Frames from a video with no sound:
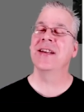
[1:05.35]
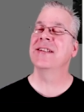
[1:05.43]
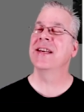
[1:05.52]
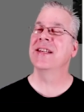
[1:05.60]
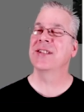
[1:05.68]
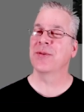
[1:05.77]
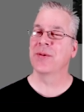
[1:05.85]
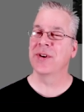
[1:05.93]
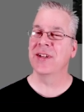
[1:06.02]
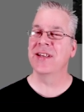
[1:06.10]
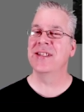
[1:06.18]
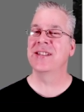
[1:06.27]
I say it's a
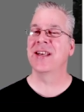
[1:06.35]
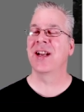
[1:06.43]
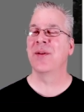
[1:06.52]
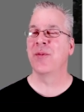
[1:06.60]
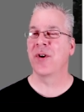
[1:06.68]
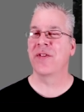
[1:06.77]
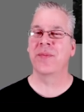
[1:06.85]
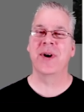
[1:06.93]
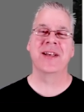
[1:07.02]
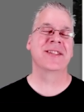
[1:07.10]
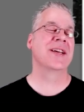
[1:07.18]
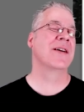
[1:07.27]
really subtle morph
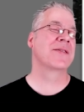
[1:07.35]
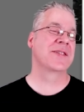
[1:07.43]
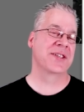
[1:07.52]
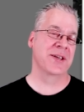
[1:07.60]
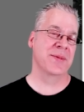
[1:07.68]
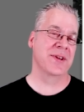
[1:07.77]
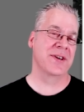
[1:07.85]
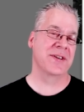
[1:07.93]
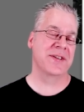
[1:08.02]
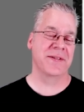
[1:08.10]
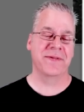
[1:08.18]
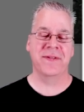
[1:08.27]
by itself,
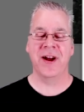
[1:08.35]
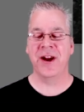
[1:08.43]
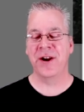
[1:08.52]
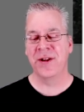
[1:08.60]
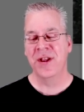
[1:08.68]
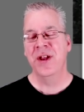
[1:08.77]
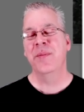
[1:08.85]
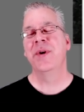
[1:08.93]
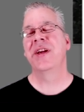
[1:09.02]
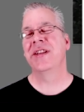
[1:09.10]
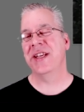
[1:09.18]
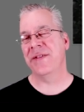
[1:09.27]
similar to fire, but
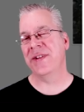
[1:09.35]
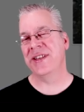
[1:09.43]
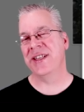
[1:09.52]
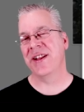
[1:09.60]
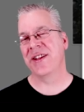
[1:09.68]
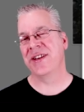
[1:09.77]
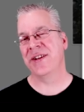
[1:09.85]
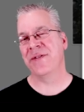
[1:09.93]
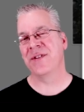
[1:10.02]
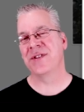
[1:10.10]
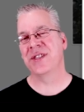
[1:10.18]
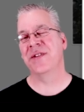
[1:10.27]
you can definitely tell the
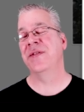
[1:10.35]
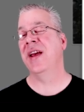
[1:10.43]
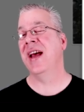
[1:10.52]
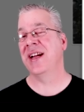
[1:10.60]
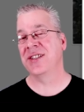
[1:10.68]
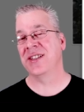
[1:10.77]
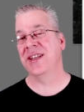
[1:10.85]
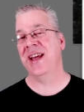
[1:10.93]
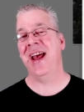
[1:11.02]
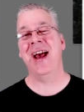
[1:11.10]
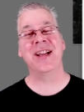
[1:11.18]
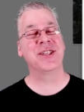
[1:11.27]
difference if you actually
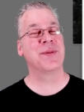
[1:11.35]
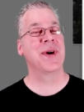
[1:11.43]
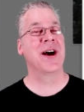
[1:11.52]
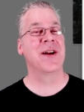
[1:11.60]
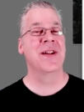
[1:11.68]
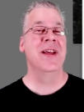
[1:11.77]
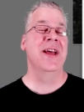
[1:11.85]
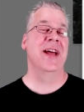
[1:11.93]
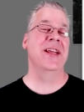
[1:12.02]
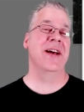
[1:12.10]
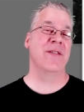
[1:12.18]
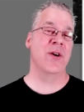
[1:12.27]
hatch them out
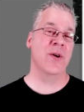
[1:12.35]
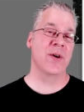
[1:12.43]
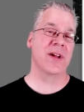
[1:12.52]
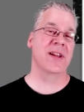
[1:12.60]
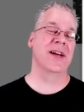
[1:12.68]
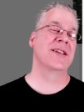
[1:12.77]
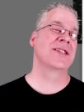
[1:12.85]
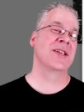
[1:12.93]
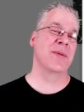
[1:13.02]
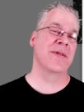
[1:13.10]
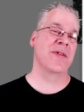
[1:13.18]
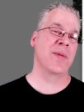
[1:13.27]
and you have a whole clutch.
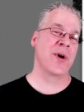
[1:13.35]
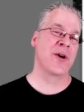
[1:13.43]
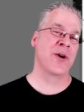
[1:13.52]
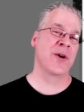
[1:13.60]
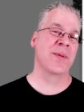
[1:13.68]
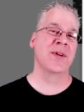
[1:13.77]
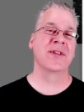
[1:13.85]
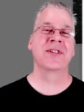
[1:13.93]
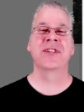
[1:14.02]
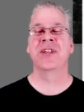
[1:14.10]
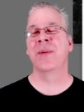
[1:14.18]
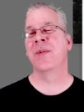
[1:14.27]
Some of them are normals,
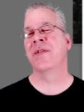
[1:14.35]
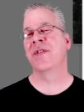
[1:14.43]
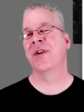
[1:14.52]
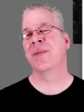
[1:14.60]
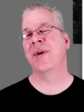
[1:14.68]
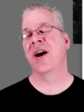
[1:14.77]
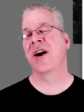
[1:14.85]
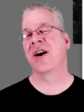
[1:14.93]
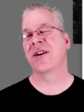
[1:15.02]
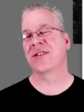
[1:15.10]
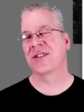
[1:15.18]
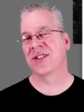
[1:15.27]
some of them
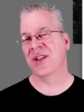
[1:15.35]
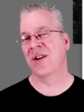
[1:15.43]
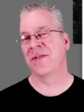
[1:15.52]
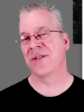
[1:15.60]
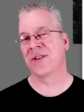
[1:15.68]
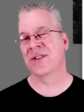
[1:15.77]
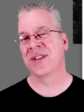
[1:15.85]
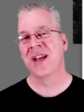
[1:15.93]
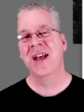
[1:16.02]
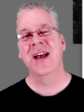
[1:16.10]
are sulfurs.